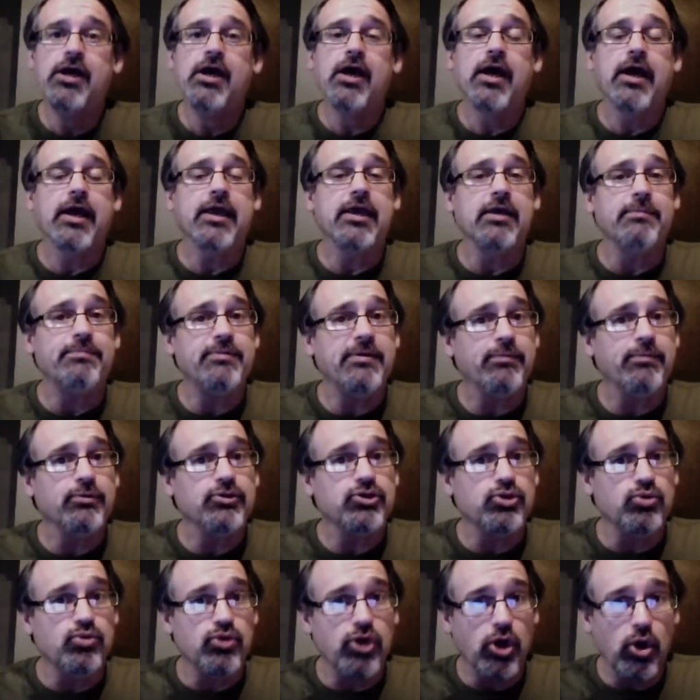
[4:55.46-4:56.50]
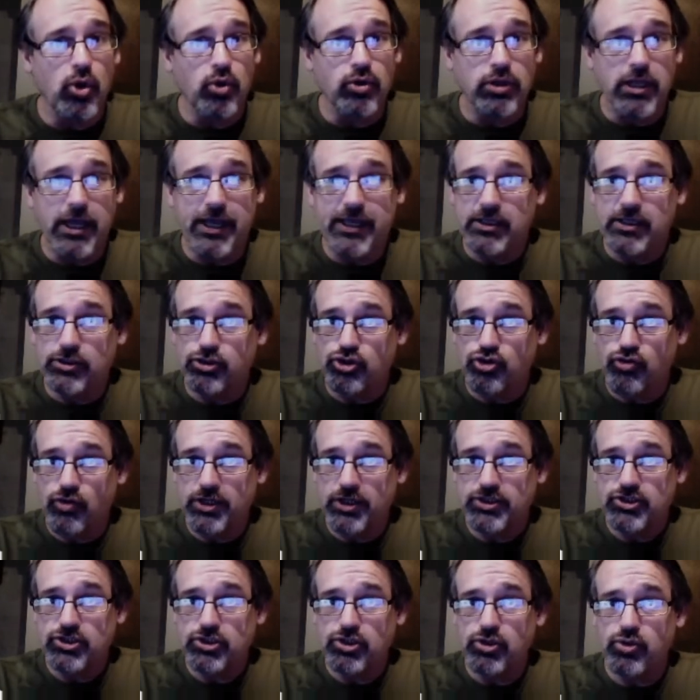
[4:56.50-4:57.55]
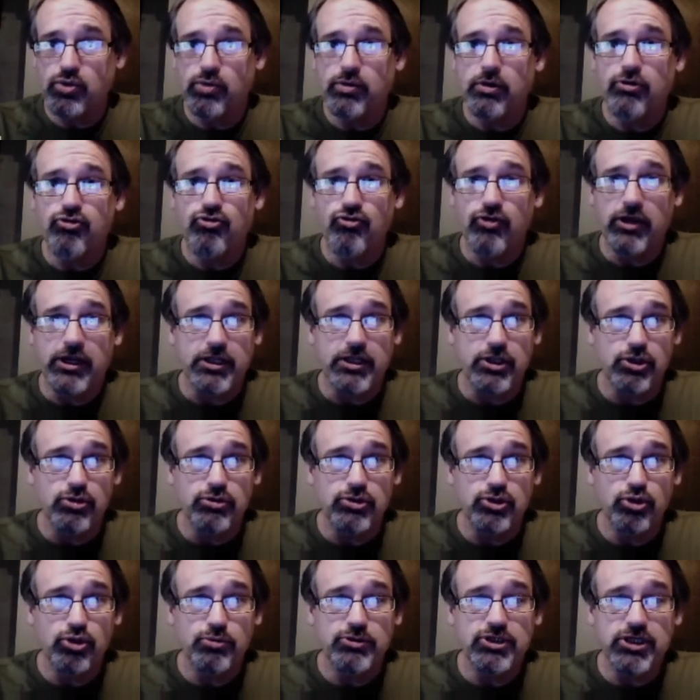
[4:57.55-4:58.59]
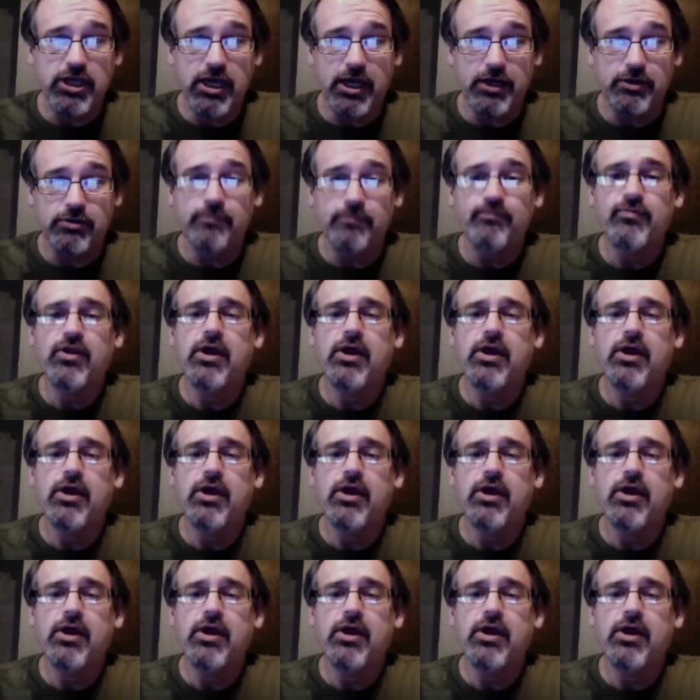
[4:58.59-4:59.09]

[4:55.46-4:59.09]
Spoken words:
get people to know, like, and trust you, create a YouTube channel,